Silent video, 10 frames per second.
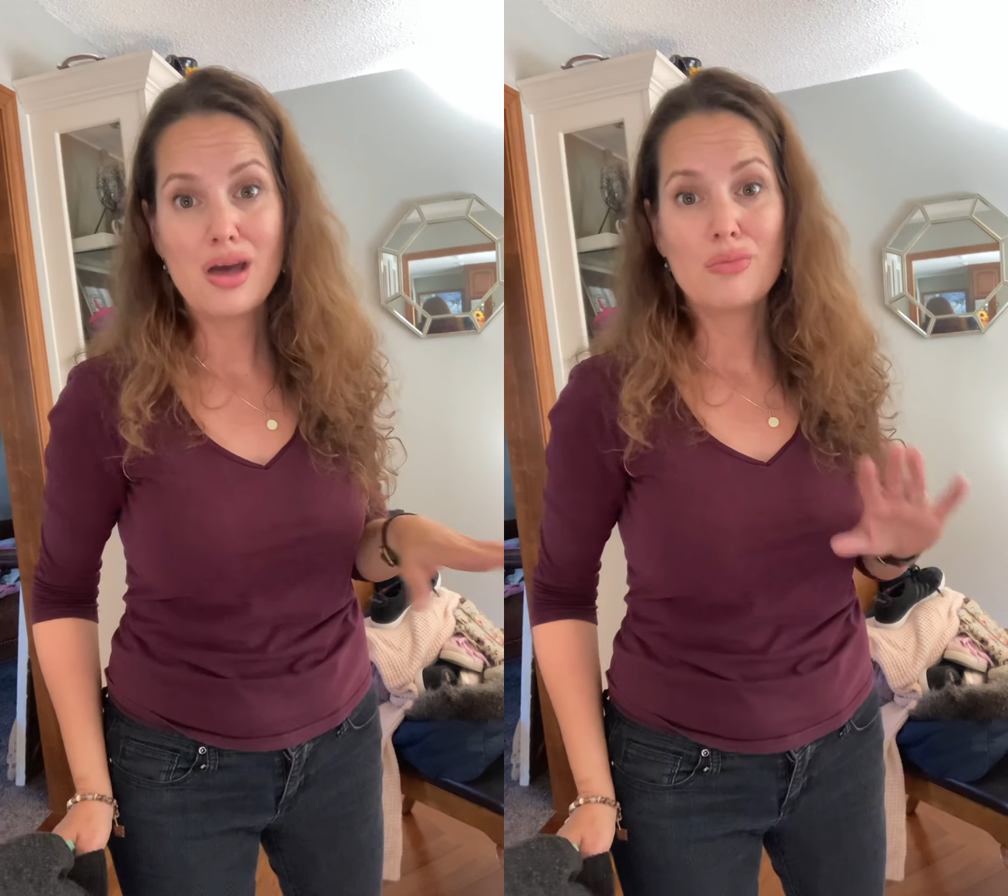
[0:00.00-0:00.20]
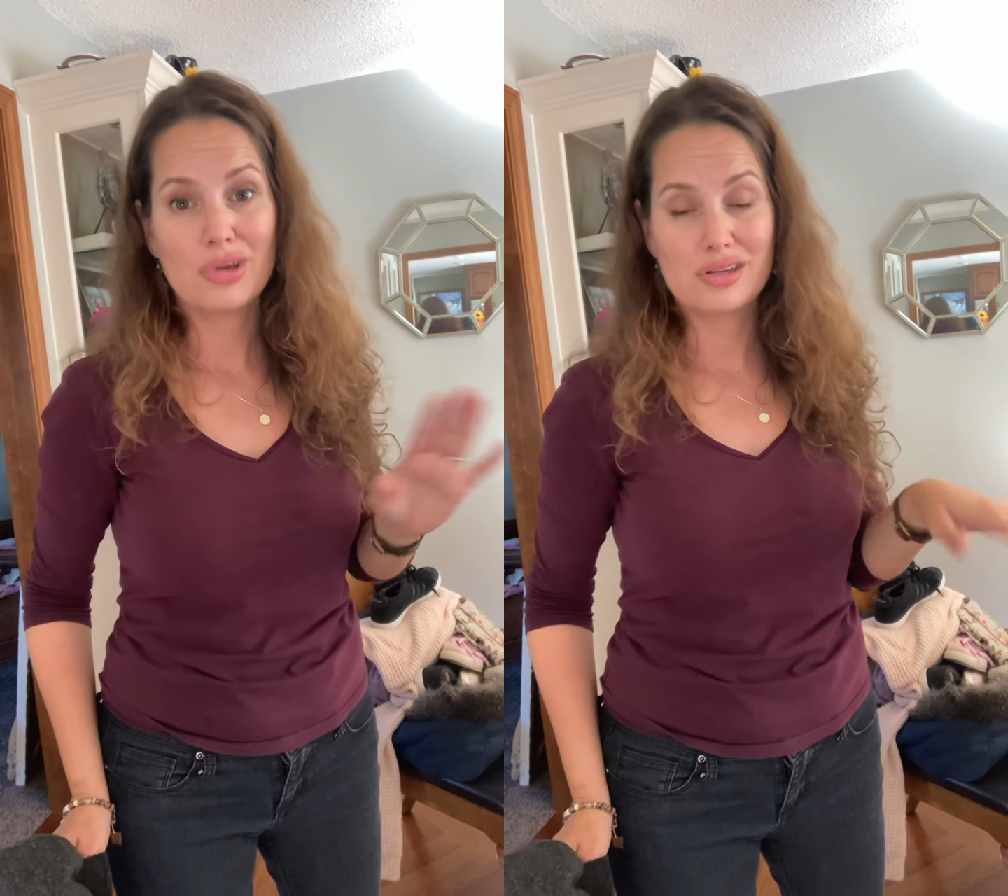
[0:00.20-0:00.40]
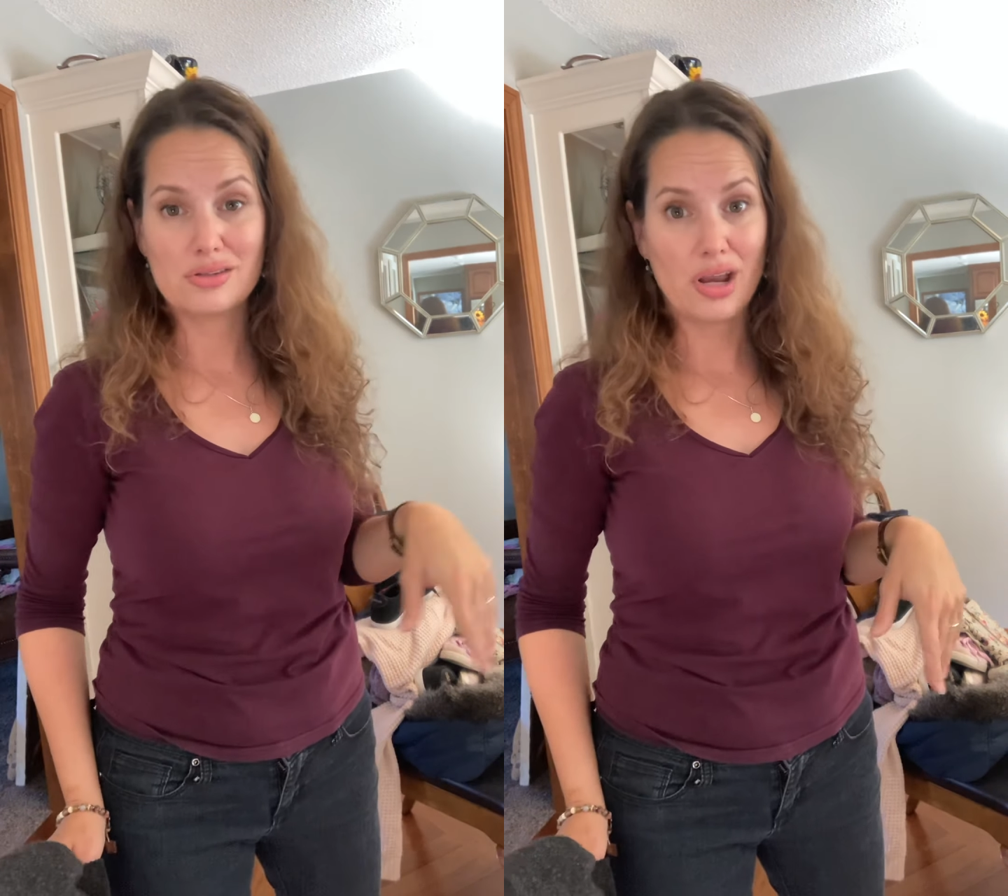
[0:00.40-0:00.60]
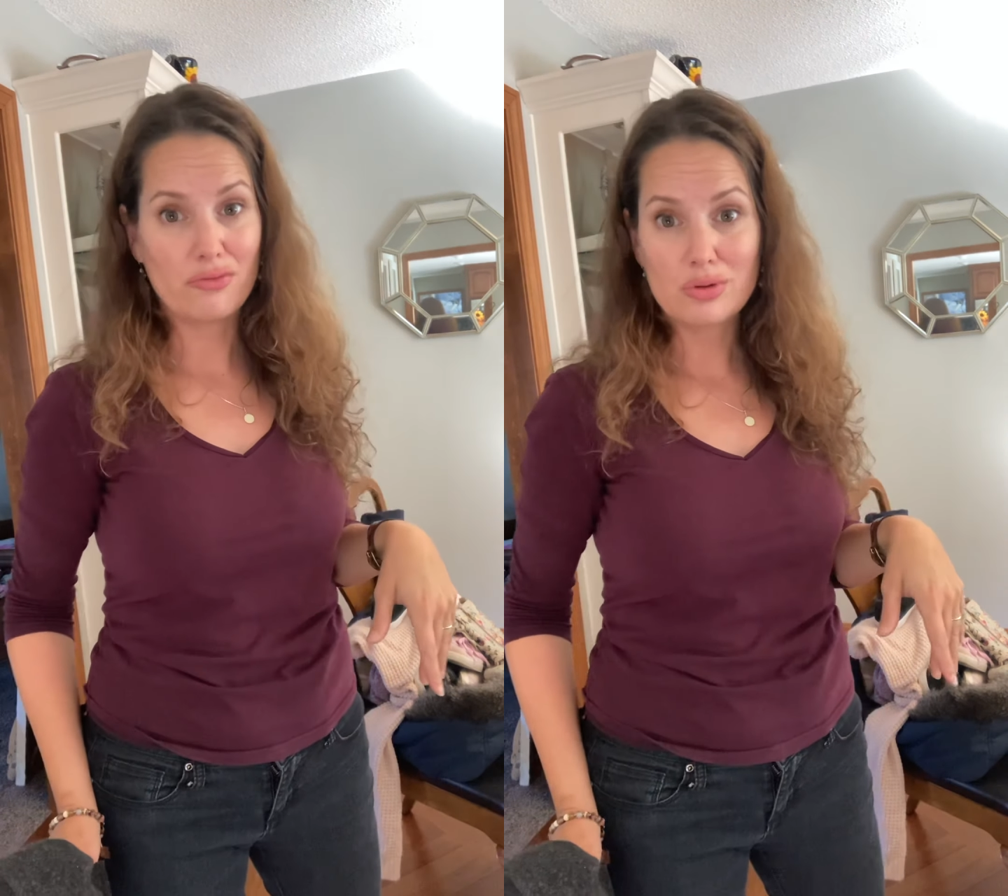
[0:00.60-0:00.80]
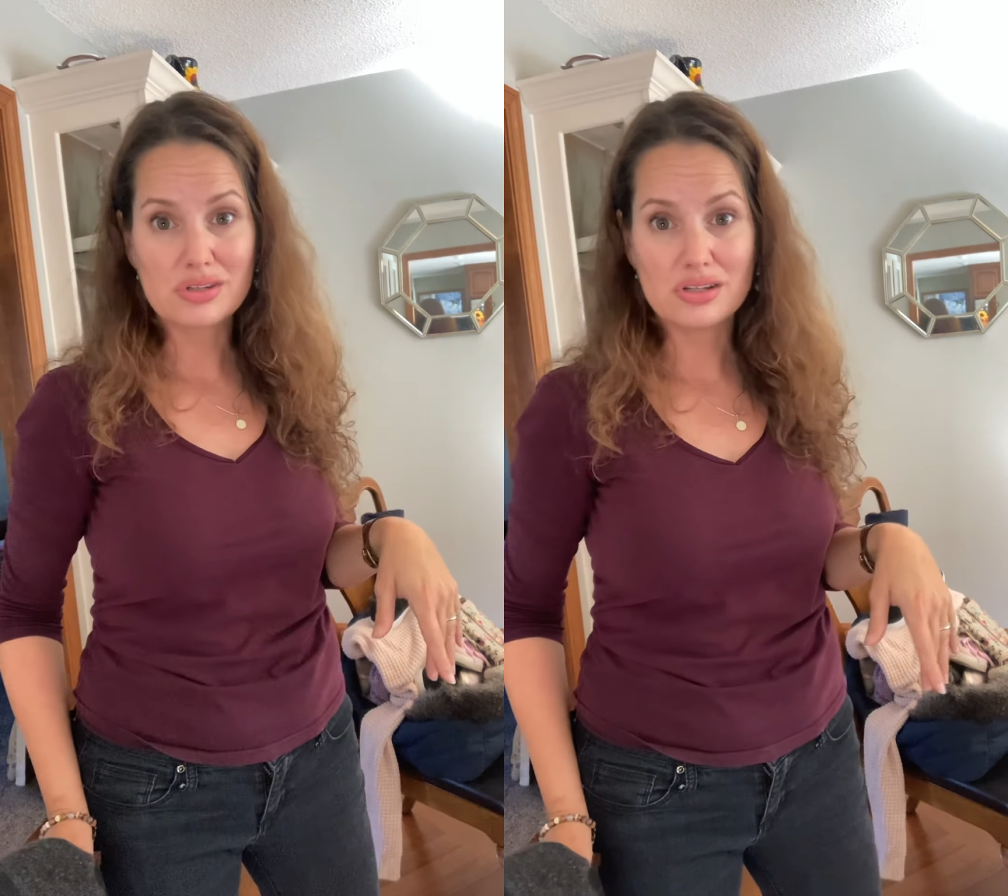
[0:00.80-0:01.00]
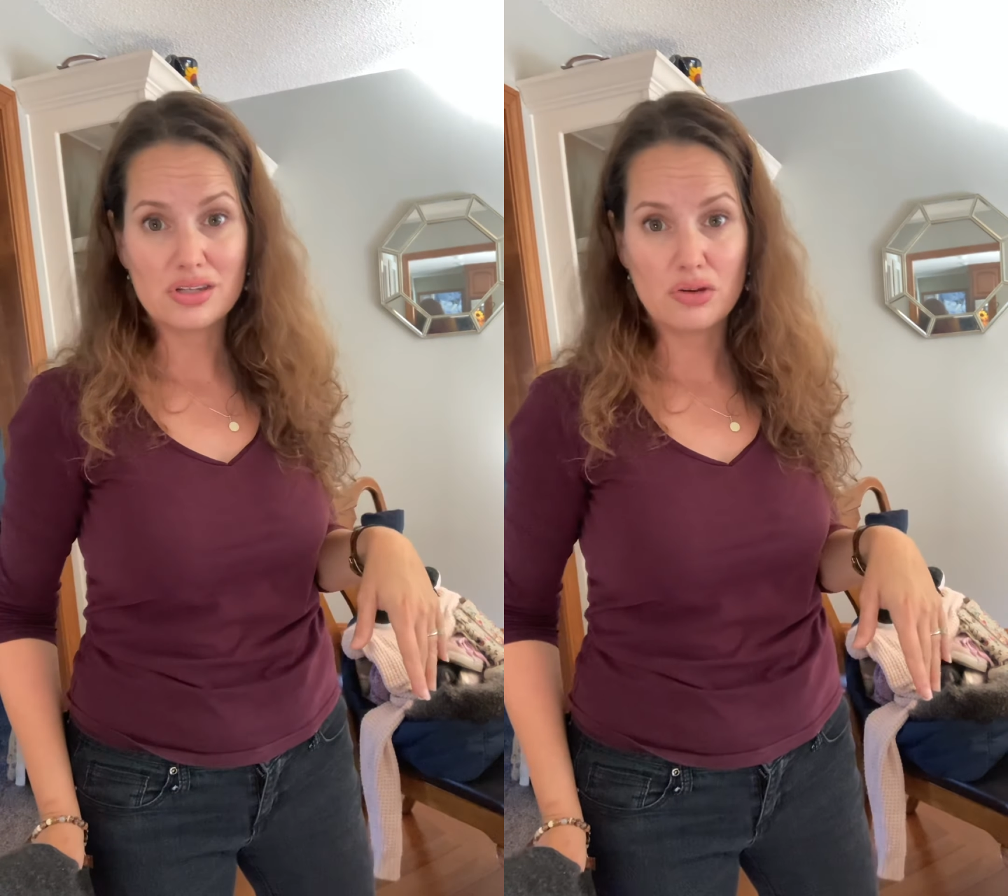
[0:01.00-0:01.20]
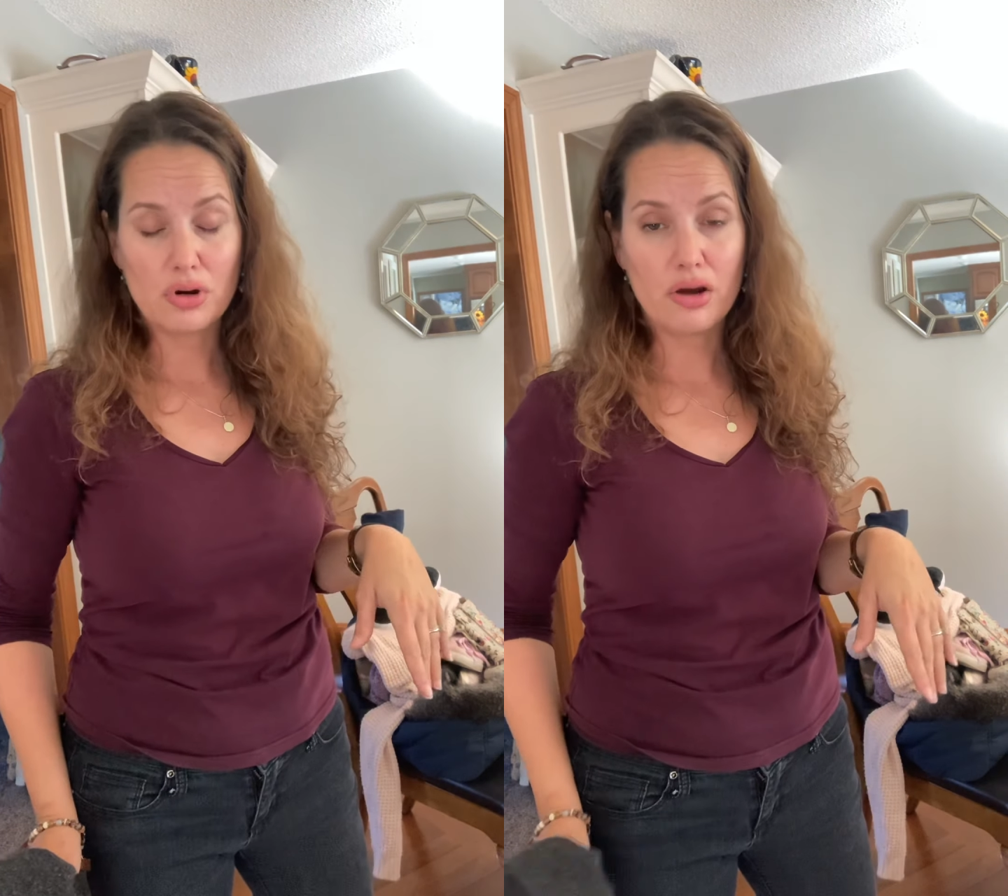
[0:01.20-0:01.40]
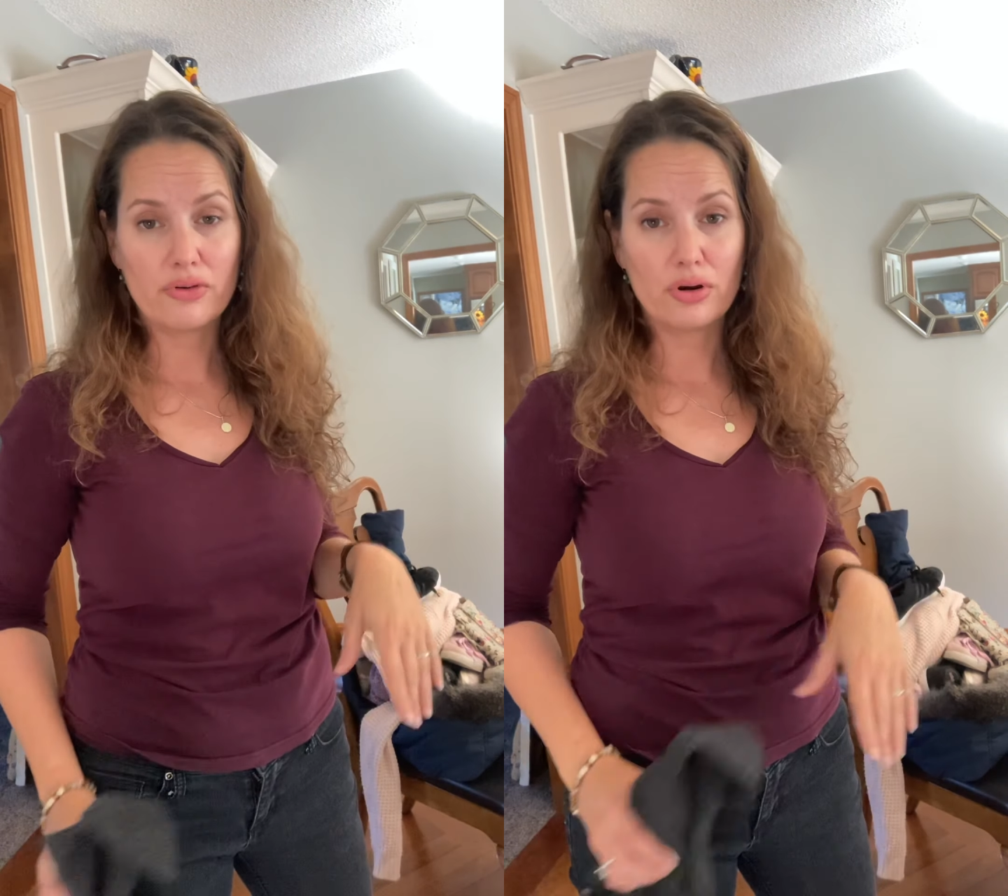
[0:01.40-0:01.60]
because everyone's gonna send you an
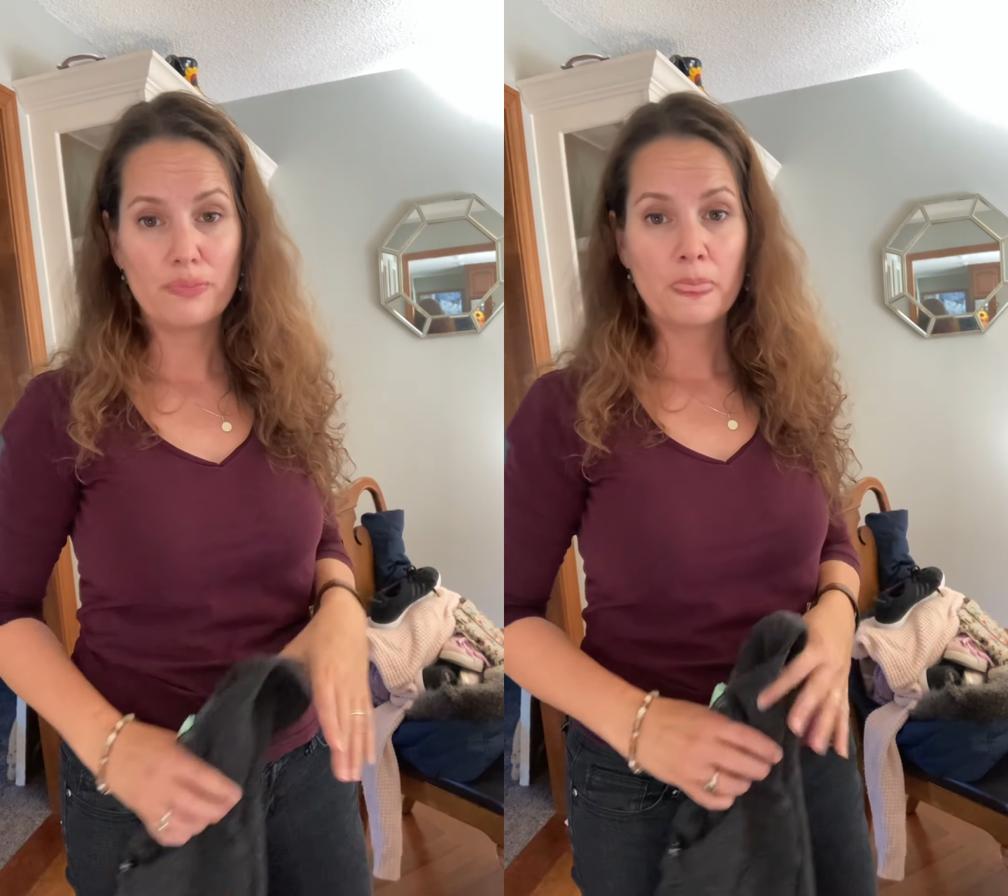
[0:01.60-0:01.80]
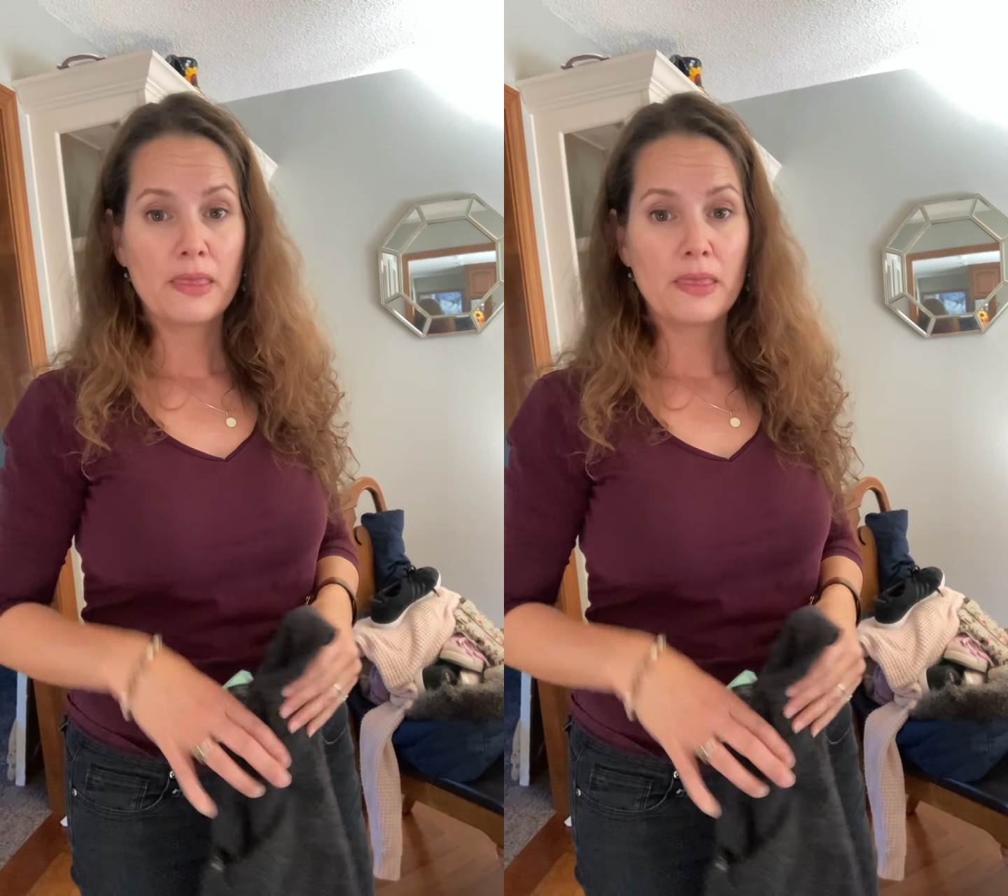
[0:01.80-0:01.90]
offer.